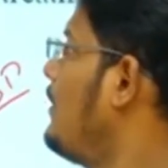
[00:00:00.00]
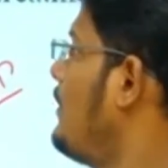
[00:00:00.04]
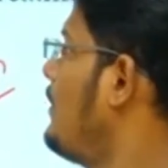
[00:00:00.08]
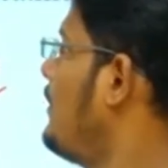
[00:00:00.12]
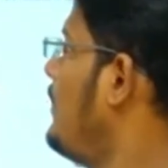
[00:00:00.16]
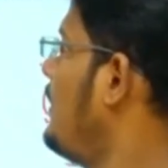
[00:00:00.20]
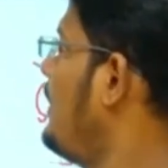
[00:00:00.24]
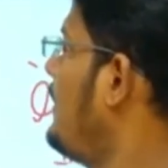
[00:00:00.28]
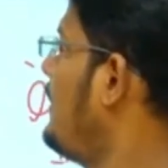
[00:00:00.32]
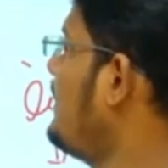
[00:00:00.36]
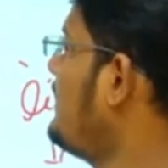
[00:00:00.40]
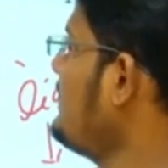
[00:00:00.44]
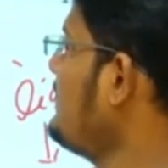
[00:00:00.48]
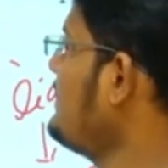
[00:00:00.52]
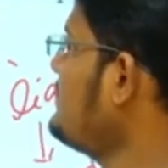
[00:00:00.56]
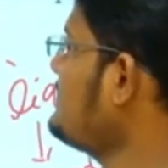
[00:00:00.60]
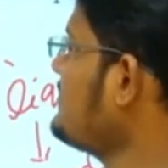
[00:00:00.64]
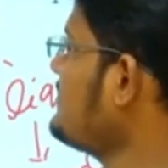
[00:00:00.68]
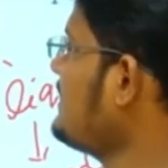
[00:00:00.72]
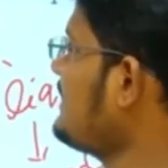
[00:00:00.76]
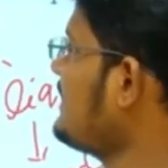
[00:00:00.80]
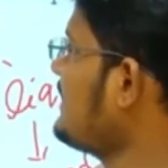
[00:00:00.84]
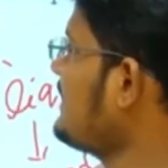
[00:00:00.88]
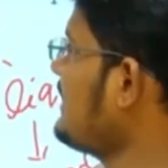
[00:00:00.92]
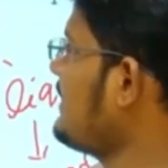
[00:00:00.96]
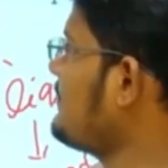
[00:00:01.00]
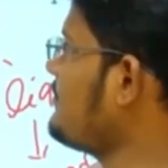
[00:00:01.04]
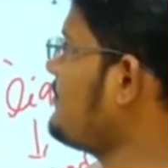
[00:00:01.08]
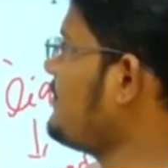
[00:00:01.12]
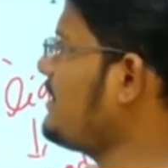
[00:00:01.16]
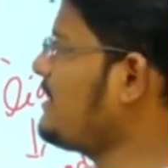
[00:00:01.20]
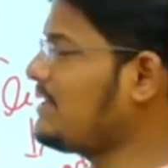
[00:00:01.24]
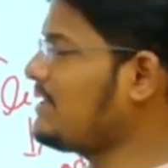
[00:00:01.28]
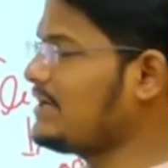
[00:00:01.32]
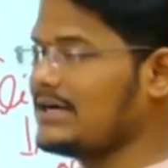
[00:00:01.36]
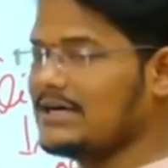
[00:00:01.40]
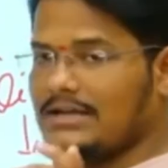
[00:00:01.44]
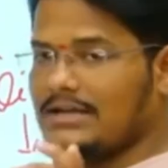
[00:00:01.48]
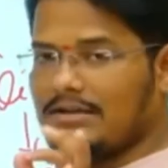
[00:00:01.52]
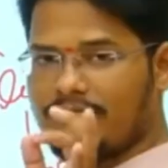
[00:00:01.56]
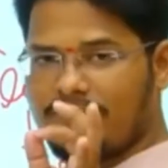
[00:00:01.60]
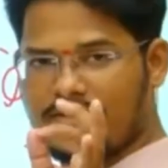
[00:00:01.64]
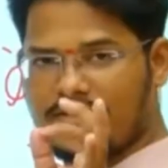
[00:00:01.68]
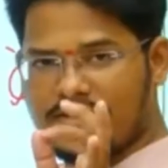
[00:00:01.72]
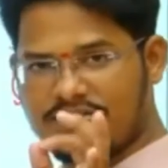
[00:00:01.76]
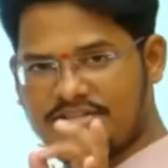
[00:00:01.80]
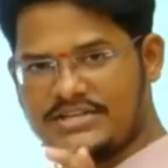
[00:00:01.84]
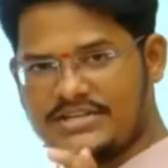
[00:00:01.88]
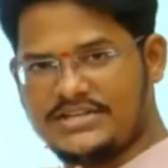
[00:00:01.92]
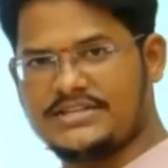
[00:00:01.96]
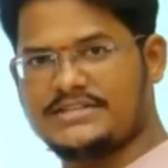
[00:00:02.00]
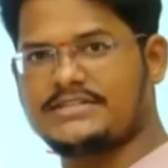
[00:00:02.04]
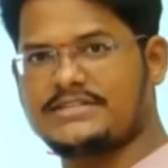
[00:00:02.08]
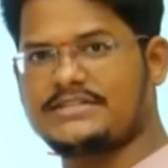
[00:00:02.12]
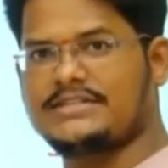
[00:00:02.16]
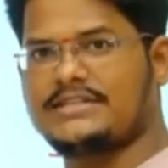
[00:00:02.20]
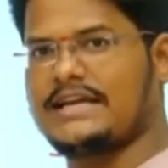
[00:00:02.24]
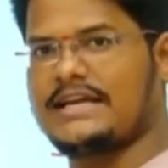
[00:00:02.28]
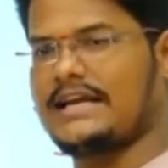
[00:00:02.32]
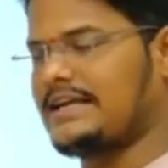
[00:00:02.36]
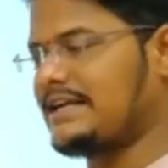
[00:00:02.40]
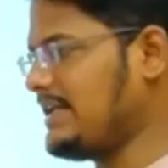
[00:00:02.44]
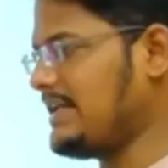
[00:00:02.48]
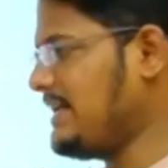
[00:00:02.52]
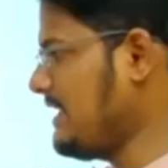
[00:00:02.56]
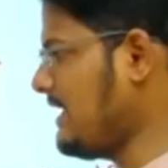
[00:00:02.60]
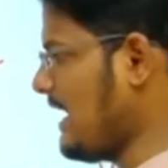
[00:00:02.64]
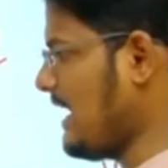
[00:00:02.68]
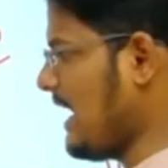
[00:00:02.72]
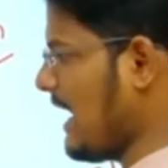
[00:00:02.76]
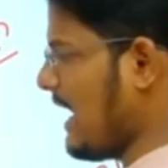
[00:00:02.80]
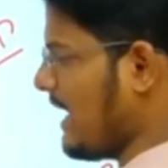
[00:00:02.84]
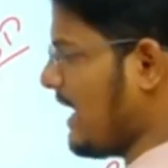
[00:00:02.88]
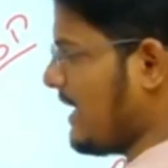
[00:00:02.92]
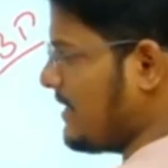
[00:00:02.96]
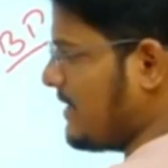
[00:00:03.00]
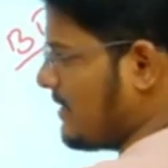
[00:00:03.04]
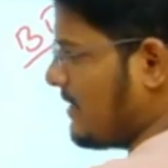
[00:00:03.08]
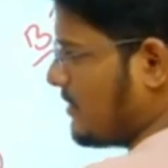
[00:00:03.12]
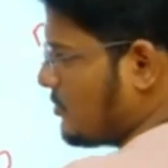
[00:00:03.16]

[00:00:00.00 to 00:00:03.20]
It is a chemical which is getting added